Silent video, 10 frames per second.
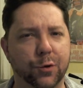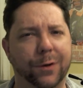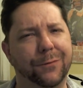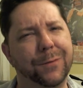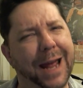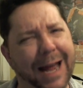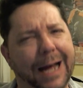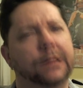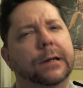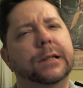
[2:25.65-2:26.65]
of
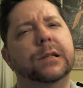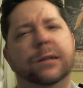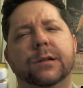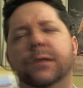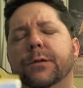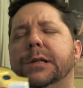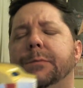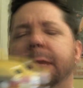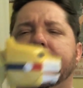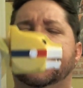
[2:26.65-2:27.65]
palettes, so to
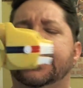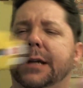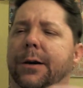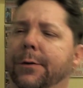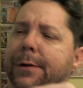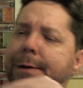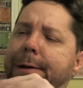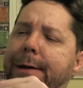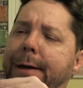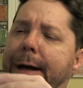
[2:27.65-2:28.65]
speak. So
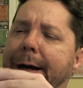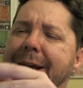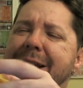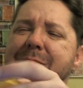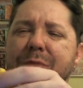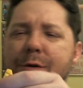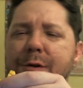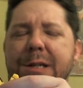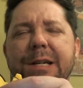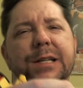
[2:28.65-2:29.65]
in
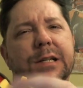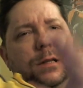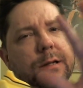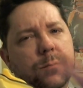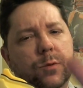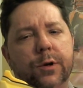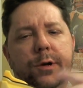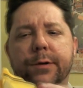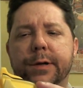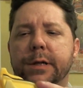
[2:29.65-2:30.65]
person, it's a little more
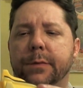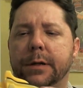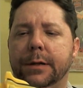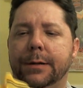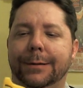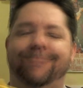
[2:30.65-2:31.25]
noticeable.